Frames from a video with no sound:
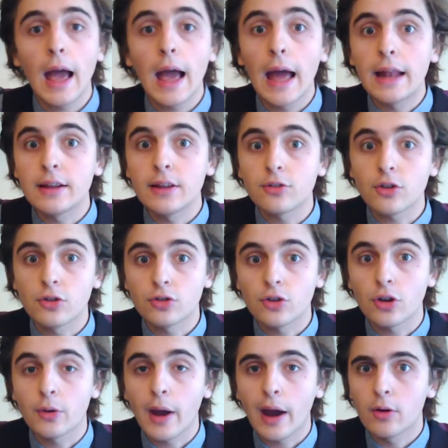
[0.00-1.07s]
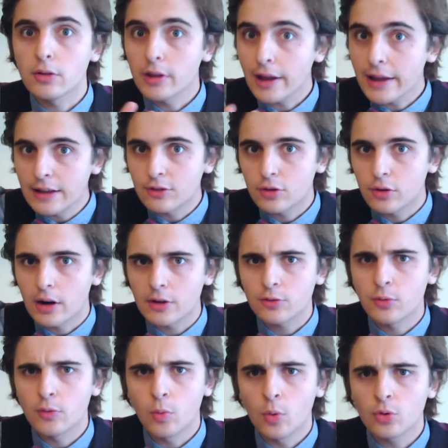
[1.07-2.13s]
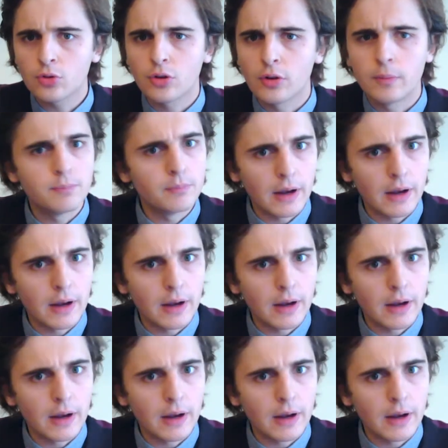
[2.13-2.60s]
and it's going to show you how light interacts with water and